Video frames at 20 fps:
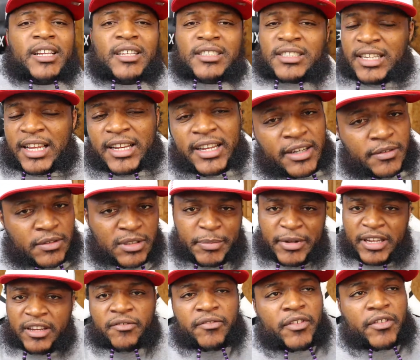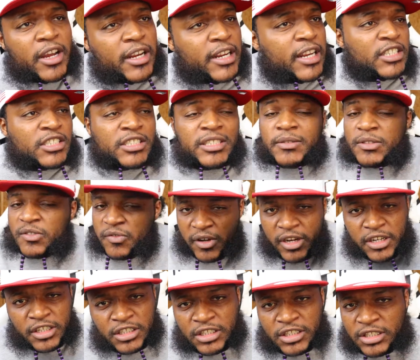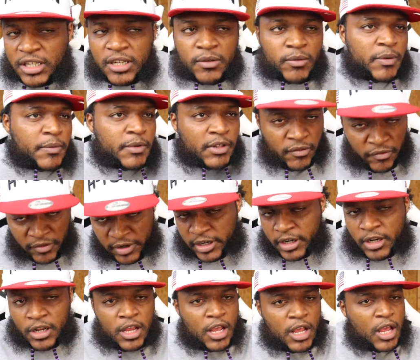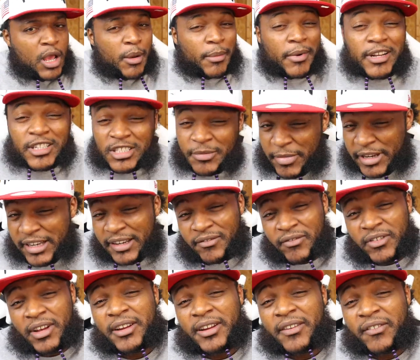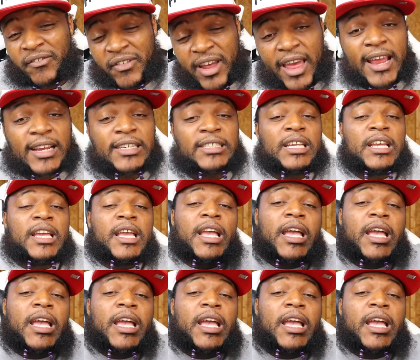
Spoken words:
else, that nigga was being funny. That shit was funny as shit. It went with the video. But he's speaking fucking facts.